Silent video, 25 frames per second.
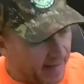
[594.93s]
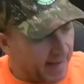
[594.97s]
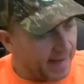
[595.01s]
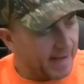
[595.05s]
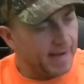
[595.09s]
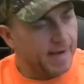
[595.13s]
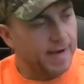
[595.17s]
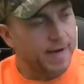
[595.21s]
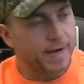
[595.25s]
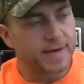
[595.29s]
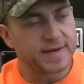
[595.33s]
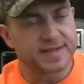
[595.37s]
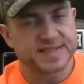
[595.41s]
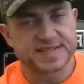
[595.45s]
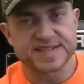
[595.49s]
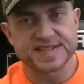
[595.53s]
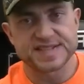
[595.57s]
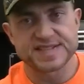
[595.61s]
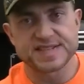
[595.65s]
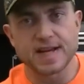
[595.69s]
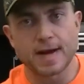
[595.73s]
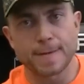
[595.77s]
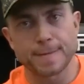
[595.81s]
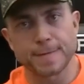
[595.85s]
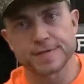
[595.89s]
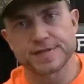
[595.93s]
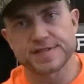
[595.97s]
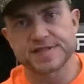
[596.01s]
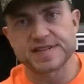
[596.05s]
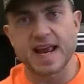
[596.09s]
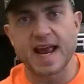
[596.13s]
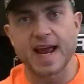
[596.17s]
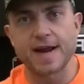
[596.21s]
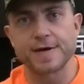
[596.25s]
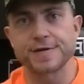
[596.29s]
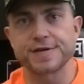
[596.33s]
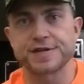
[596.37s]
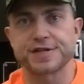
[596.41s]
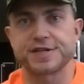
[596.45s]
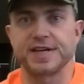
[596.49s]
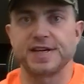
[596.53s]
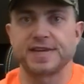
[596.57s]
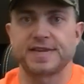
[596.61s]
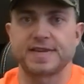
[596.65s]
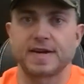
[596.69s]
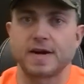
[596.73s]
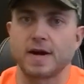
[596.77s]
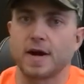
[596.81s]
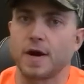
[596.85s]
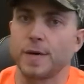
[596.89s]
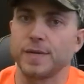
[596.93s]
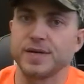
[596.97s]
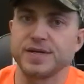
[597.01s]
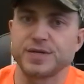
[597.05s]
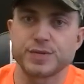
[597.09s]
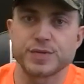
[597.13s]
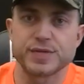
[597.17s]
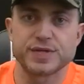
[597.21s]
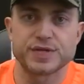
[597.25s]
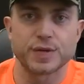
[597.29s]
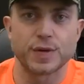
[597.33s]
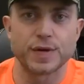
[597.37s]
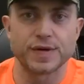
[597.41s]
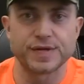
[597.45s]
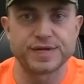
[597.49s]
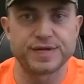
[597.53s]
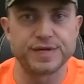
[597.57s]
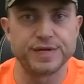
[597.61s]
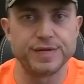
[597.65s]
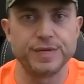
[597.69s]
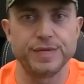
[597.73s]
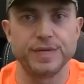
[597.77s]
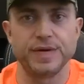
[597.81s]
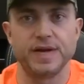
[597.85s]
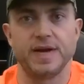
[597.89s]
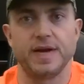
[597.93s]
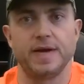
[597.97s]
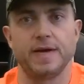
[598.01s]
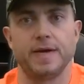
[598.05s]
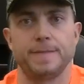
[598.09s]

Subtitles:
You know, it's this double standard shit that I always resort to,